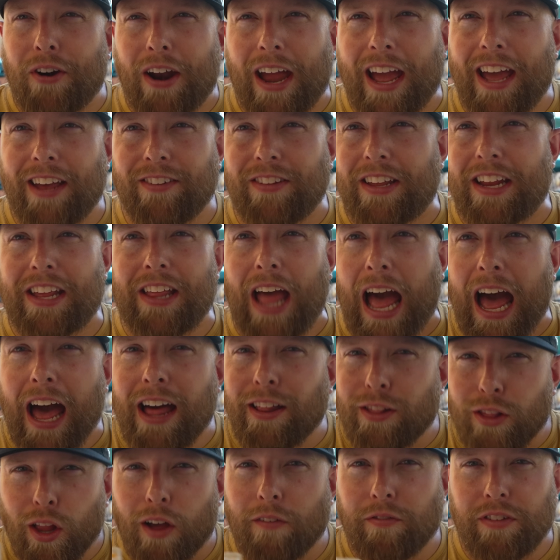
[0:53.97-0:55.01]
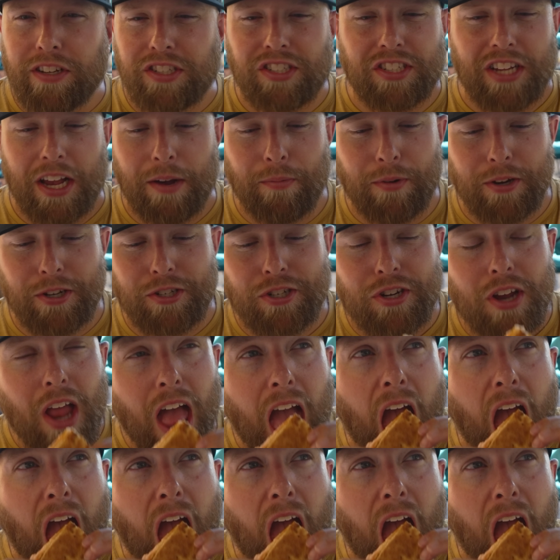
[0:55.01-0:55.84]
had. Like, I love this sandwich.